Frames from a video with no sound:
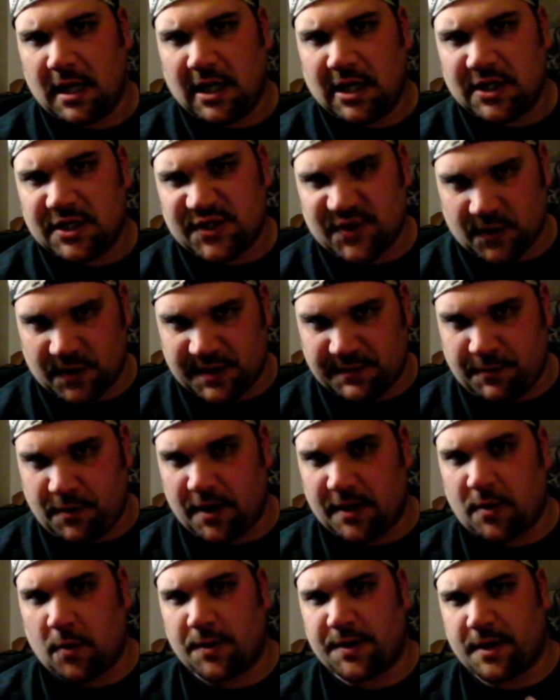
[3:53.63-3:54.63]
source
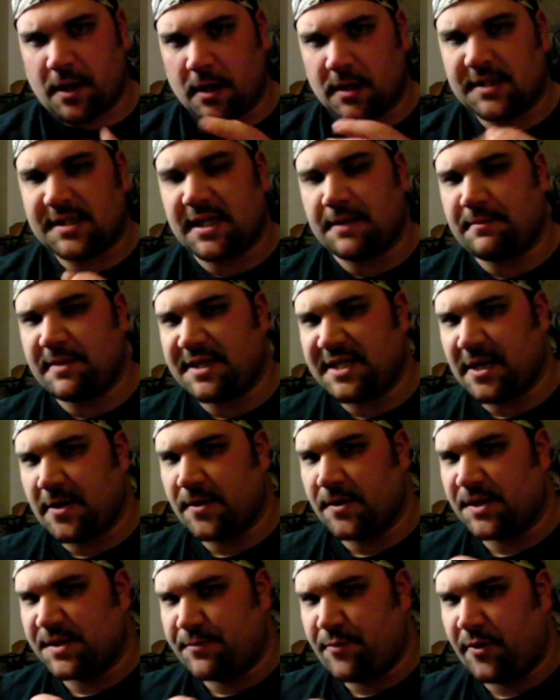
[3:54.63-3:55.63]
book or Dark Sun
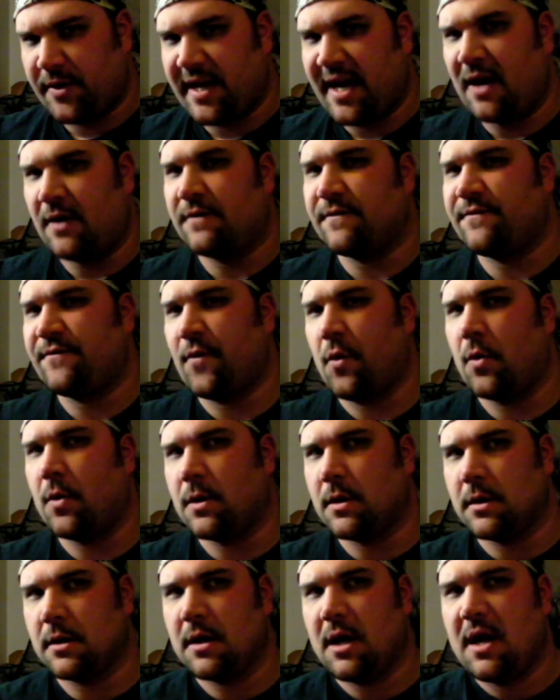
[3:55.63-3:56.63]
materials put out
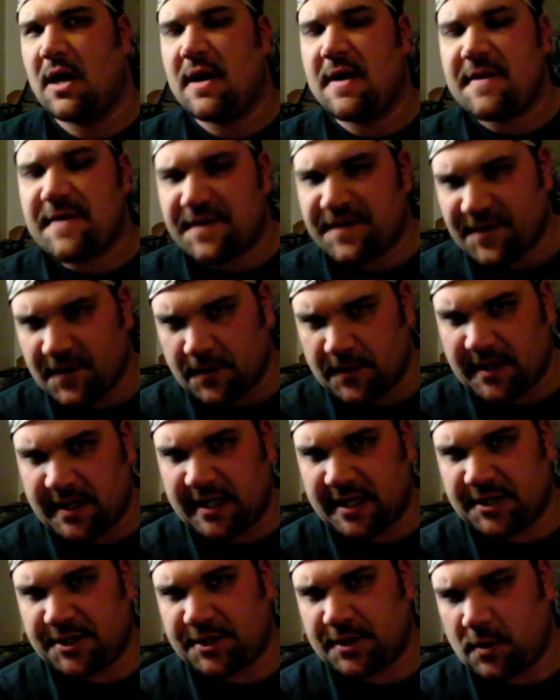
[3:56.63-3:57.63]
for 3rd
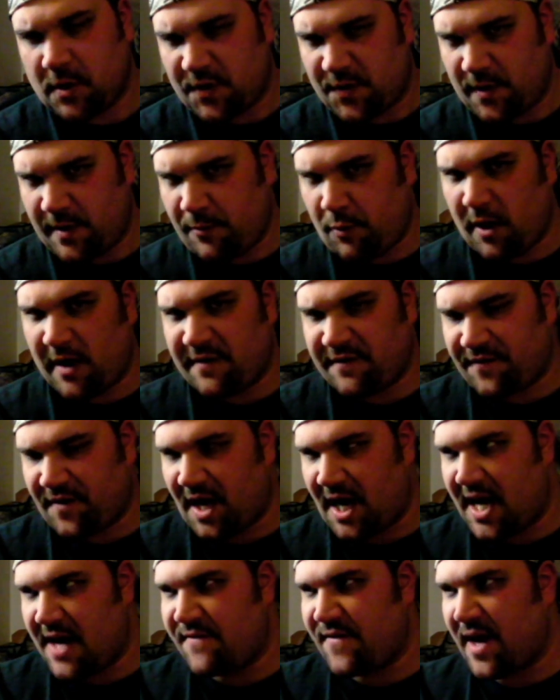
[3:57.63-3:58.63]
edition or
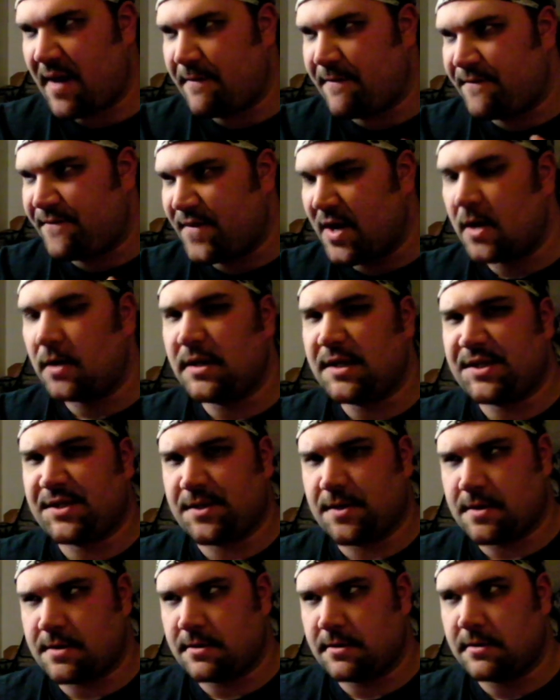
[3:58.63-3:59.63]
3.5. I'm fairly
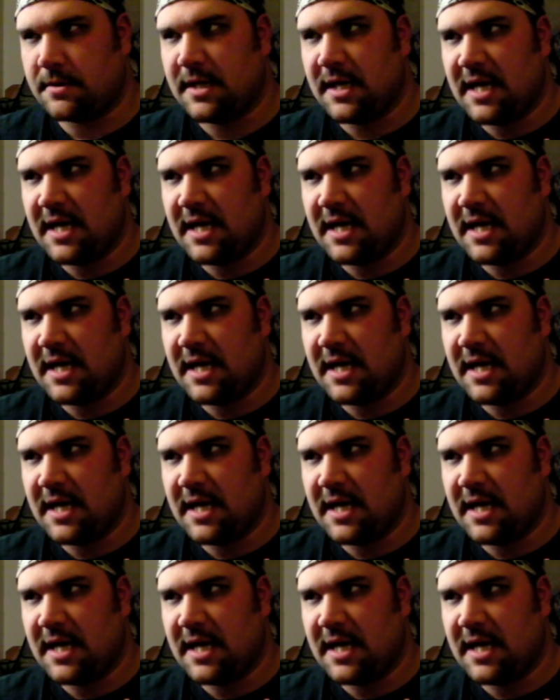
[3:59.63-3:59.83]
certain